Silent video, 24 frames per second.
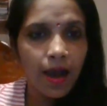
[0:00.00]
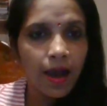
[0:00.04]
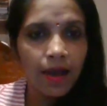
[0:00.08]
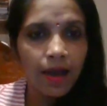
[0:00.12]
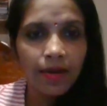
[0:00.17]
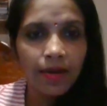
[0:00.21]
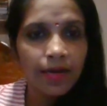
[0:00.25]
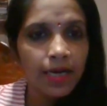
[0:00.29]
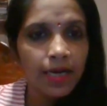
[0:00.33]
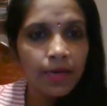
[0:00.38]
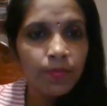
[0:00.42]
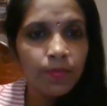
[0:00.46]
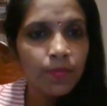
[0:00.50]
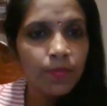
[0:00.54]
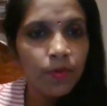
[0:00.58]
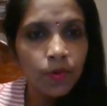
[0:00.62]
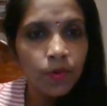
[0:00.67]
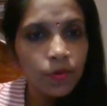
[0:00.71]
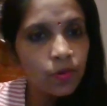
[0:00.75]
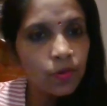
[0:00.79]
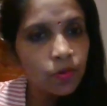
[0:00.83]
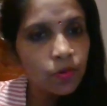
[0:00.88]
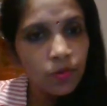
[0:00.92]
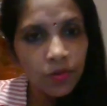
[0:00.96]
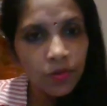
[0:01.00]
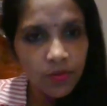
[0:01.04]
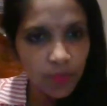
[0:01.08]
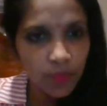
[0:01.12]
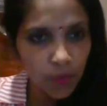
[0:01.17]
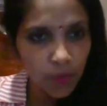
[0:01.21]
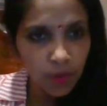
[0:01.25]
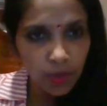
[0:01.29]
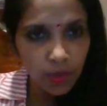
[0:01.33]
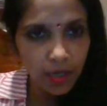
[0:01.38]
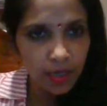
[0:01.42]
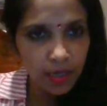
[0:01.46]
I read both those
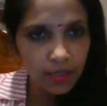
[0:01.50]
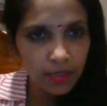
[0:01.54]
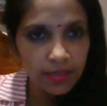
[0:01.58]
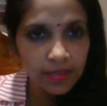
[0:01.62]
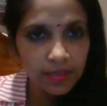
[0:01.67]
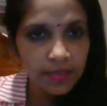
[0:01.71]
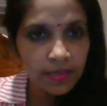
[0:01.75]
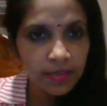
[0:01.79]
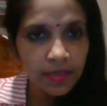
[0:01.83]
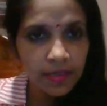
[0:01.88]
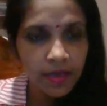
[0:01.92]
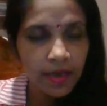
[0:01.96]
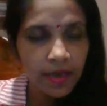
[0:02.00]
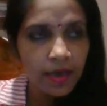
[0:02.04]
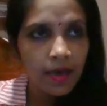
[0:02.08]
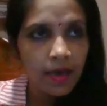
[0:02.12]
booklets